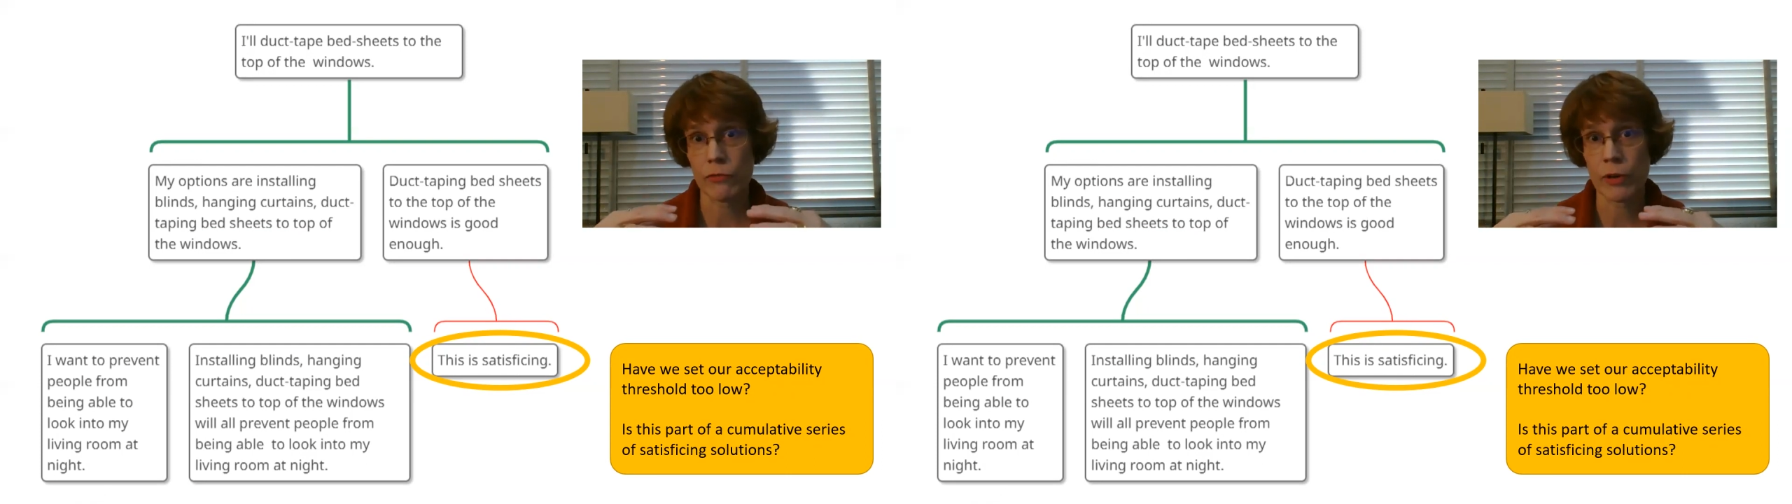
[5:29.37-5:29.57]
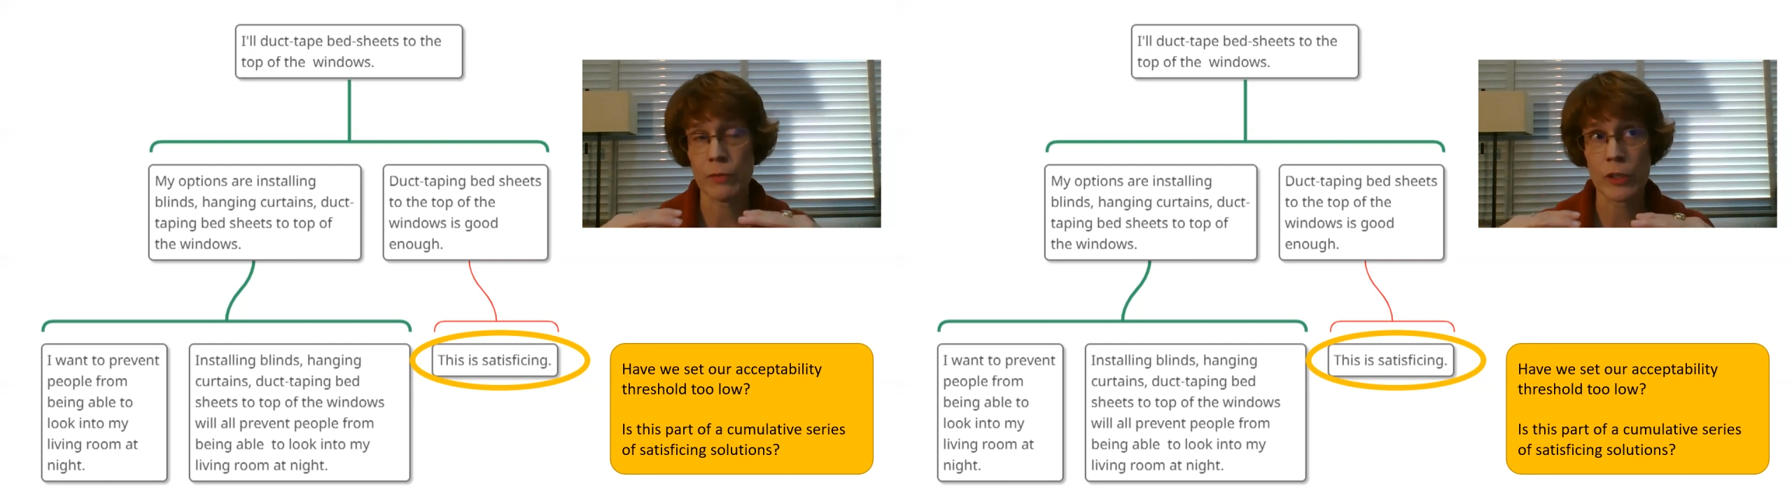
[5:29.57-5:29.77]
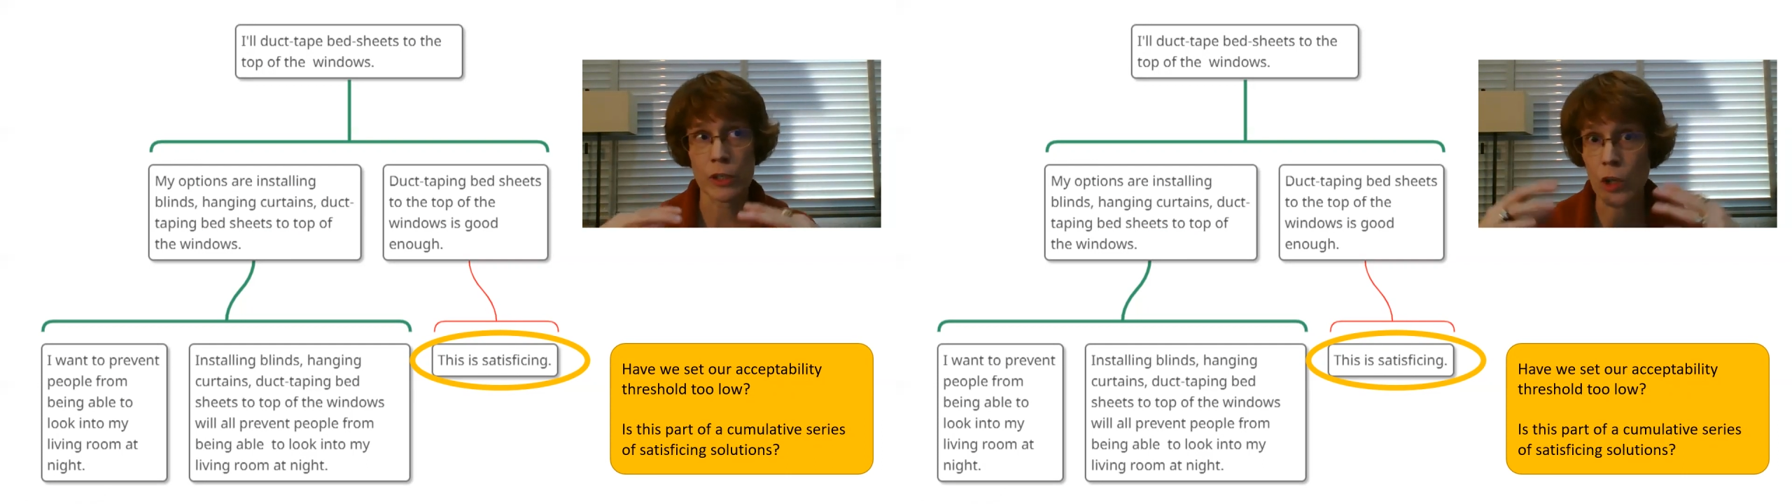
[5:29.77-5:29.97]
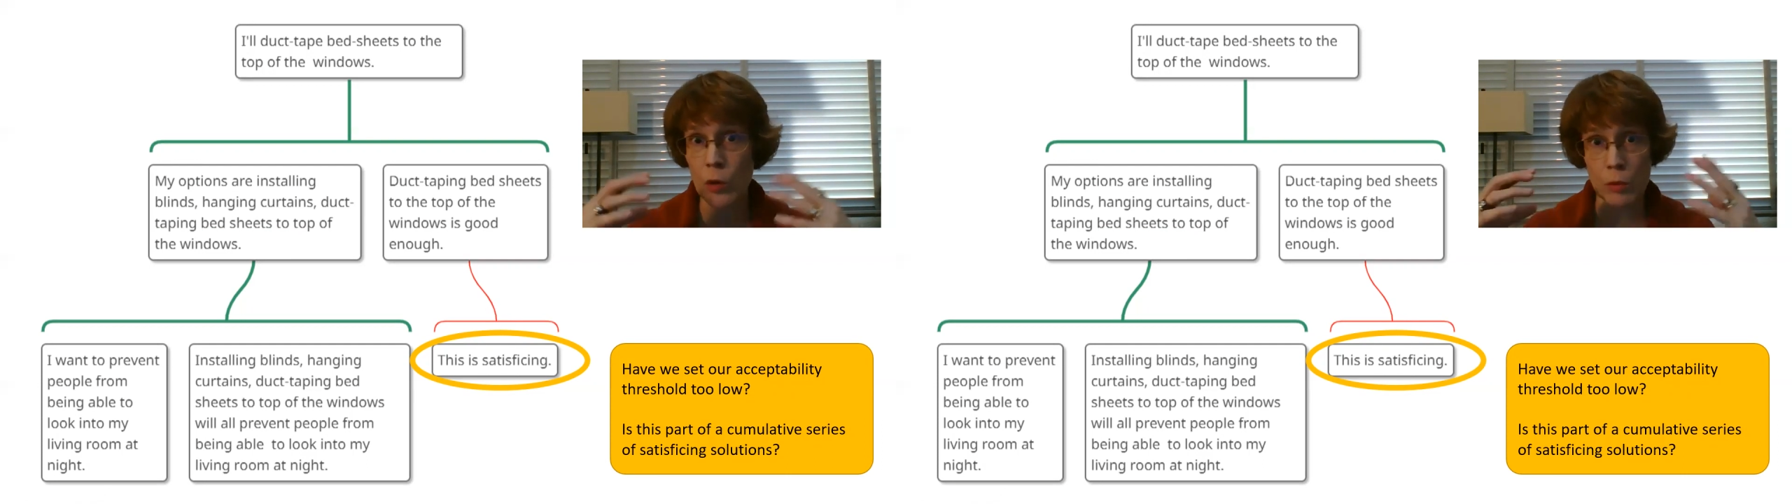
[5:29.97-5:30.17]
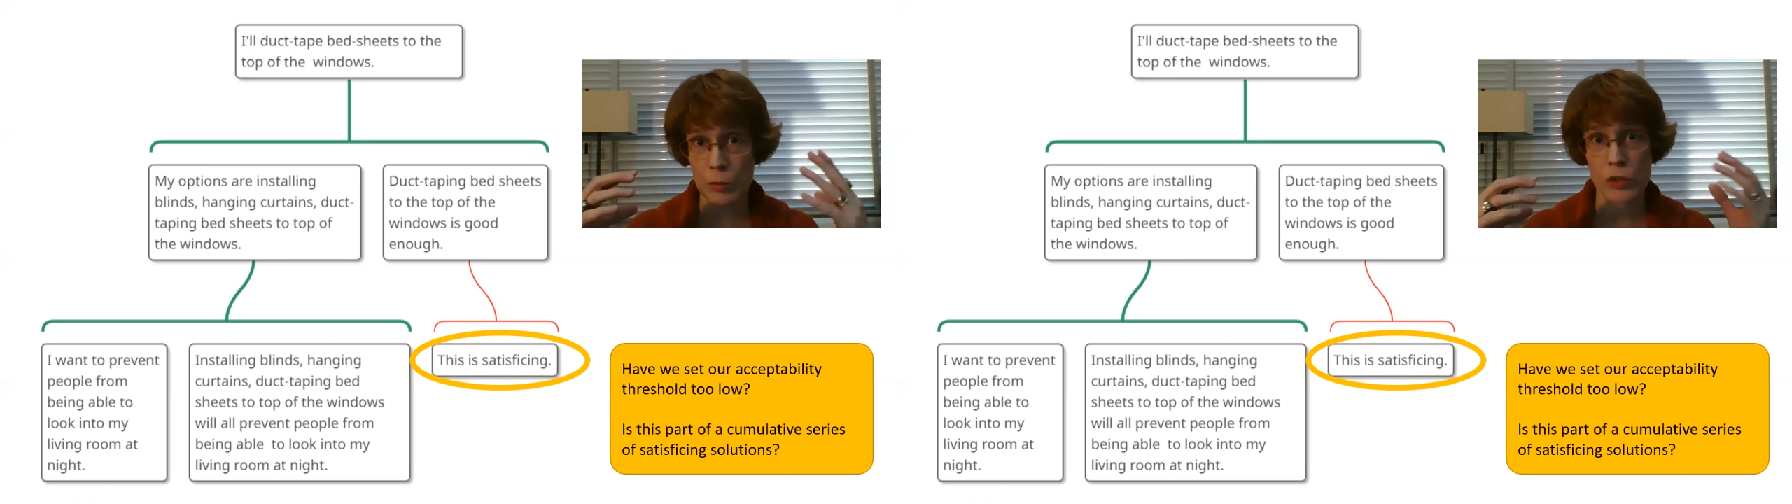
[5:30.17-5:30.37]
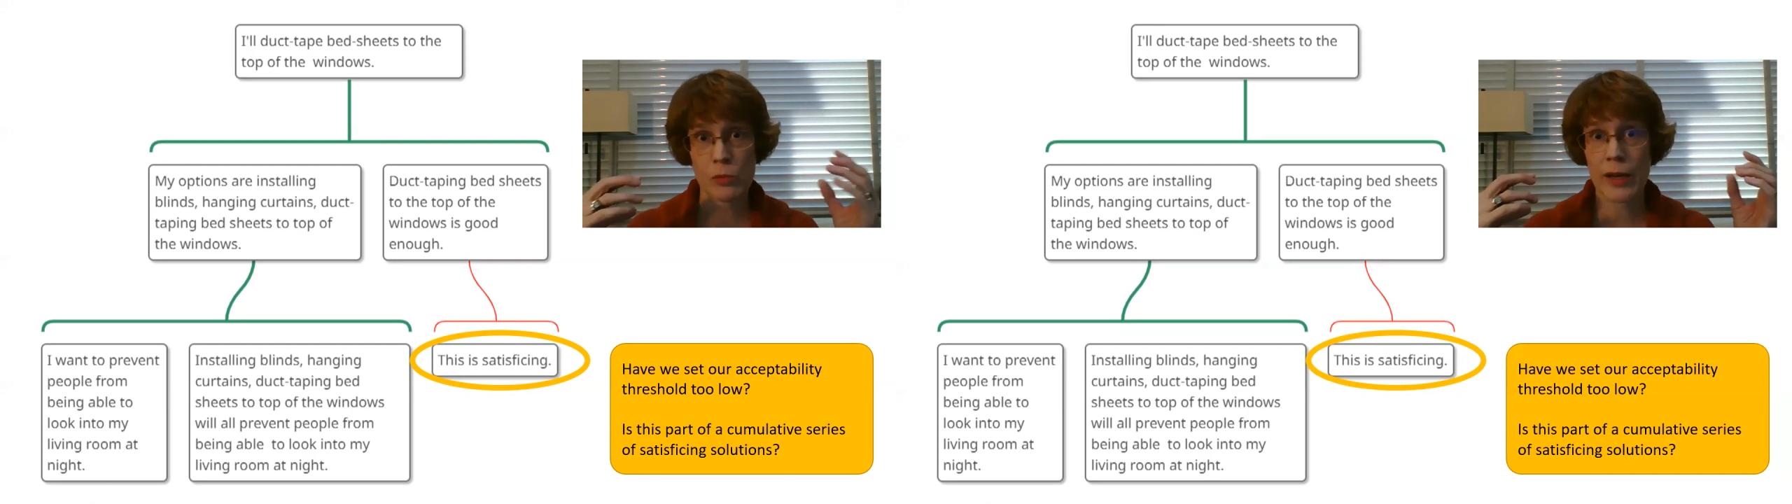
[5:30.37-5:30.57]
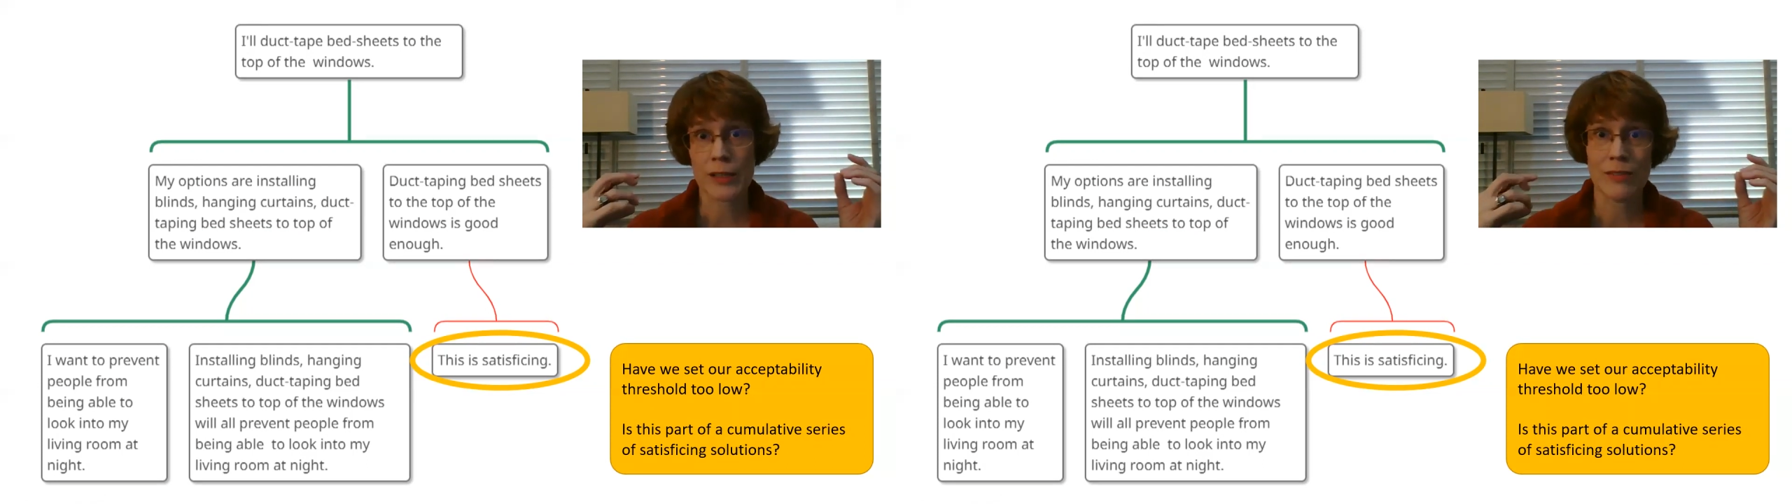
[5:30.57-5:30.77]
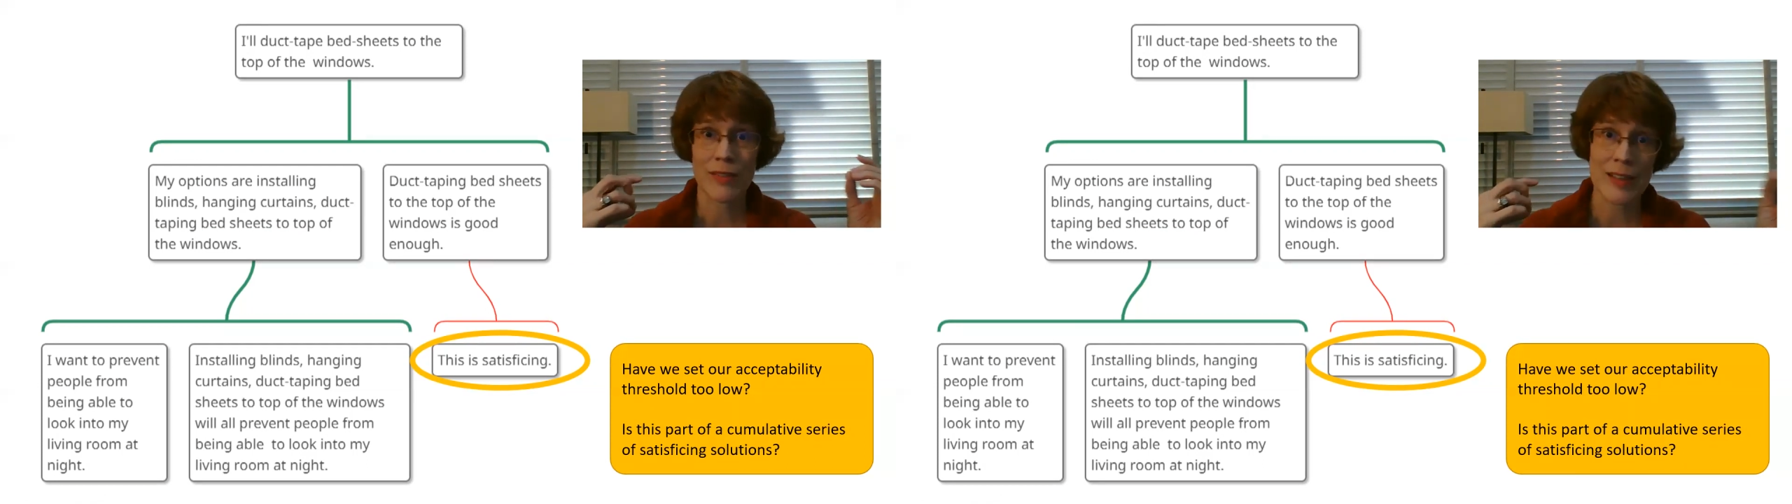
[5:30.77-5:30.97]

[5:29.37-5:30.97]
from the global perspective